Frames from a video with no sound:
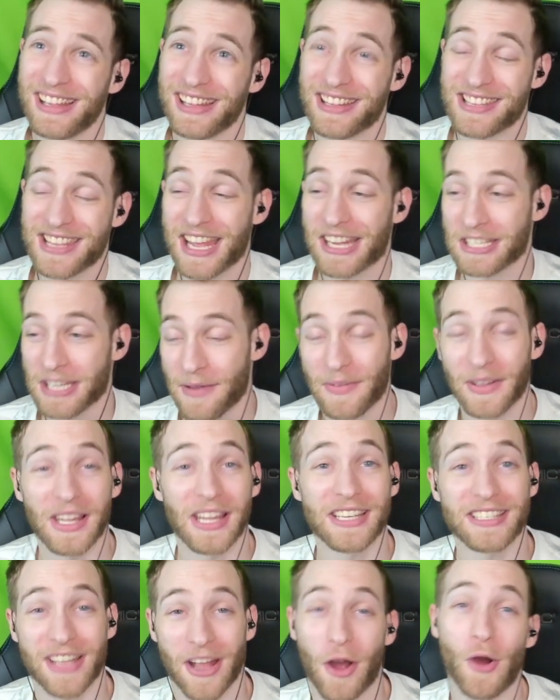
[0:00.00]
Does that have a
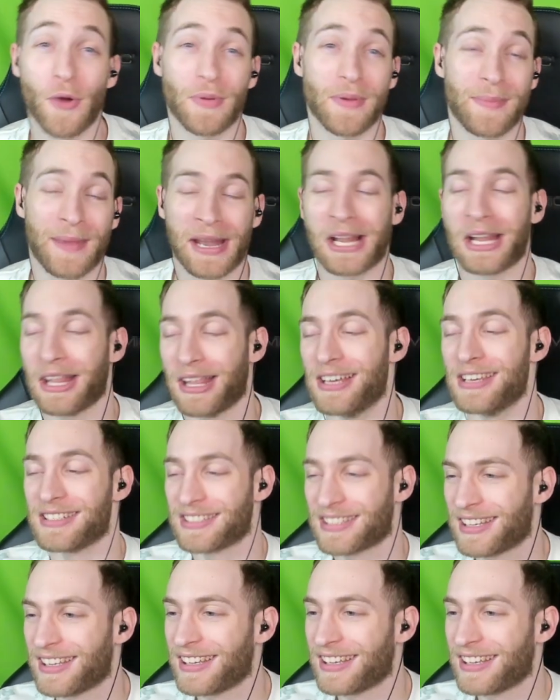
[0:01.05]
list? I hope you made a list.